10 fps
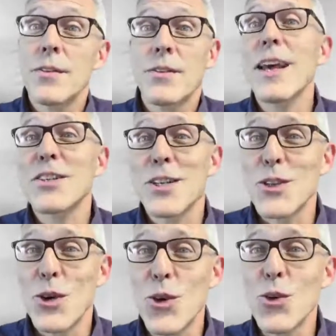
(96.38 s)
they actually
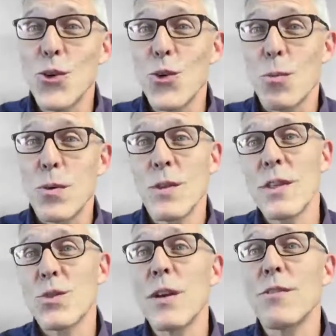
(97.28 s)
turned up
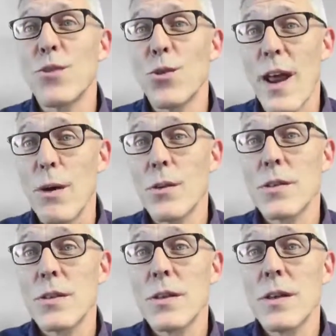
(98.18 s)
within 24
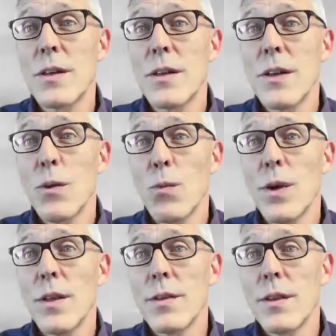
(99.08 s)
hours
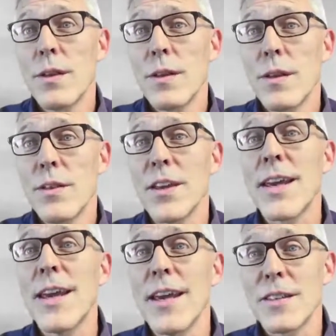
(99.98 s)
with the
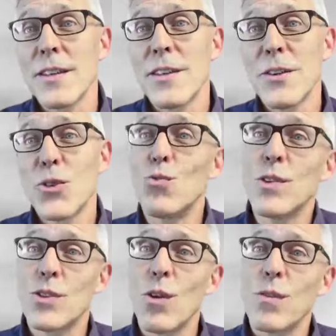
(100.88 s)
kit to
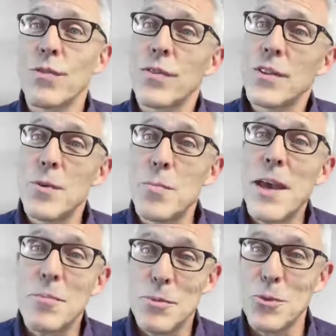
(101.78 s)
resolve the
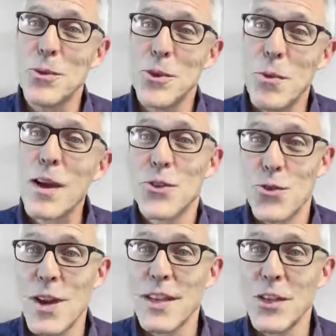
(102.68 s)
BMW
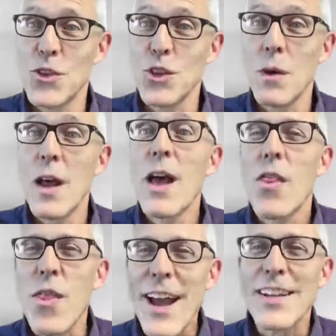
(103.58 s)
ashtray issue.
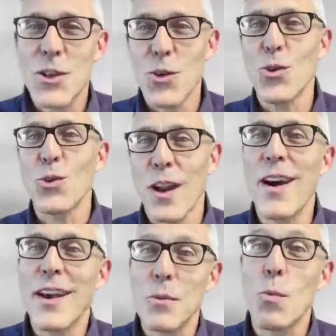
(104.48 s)
That's called
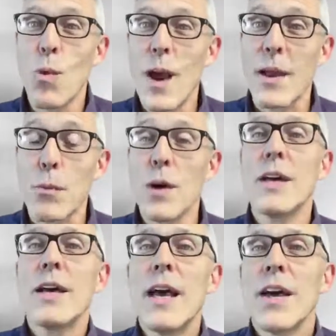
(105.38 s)
client wow.
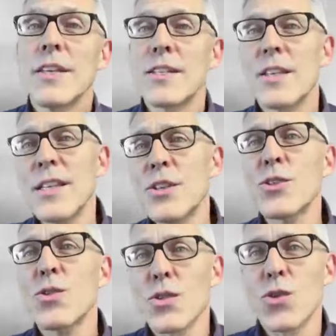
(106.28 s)
And it's these
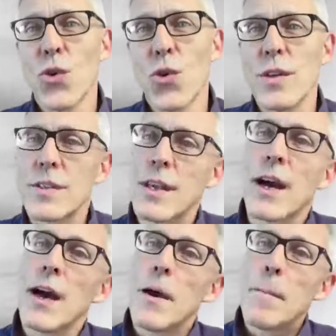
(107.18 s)
sort of stories
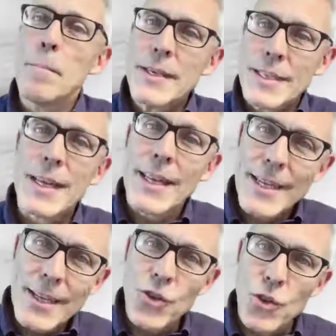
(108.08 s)
that
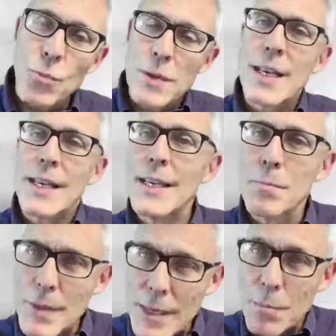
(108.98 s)
mislead you, mislead
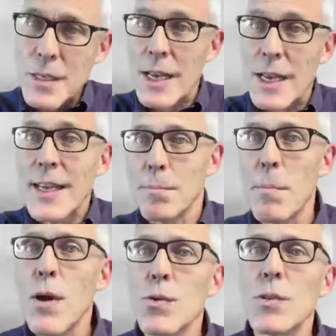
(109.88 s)
me, mislead
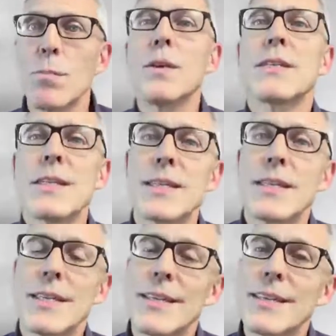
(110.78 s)
most
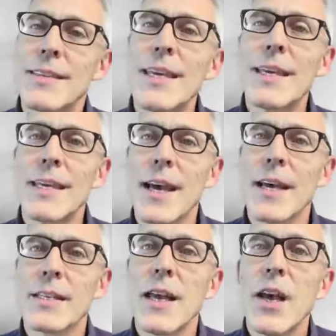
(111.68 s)
businesses into thinking
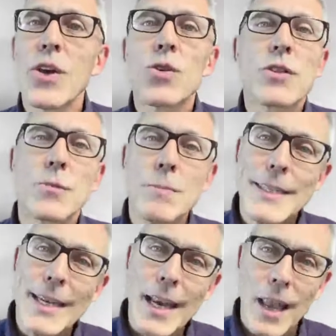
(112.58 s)
that customer
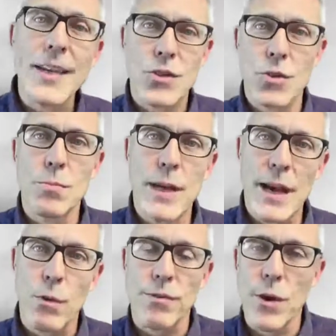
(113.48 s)
delight should be
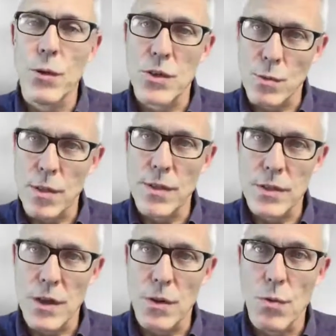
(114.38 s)
our focus when
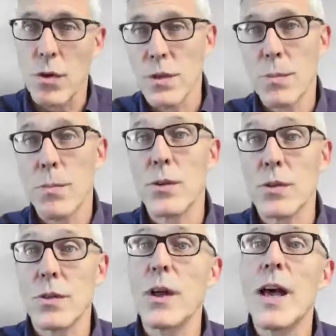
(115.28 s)
things go wrong, as opposed
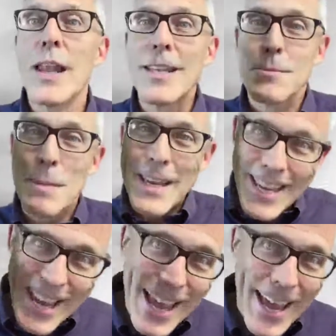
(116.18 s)
to let's make
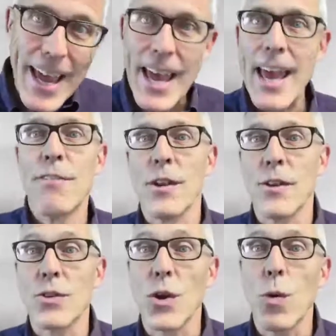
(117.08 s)
it
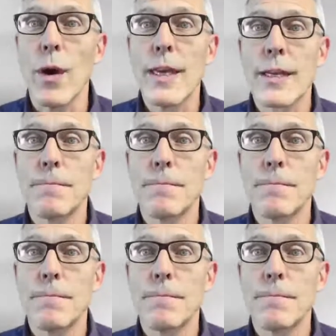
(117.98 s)
effortless and quick.